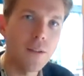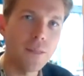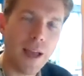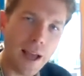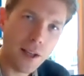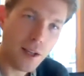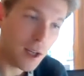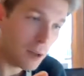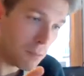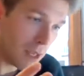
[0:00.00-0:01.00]
That
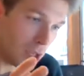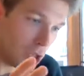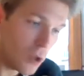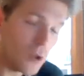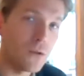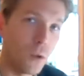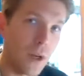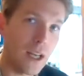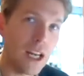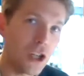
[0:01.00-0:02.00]
can be useful
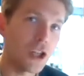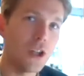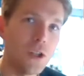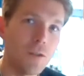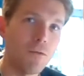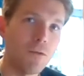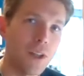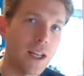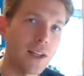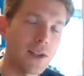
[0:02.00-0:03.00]
in each of those different
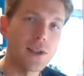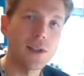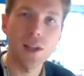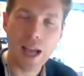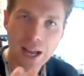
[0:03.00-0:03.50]
things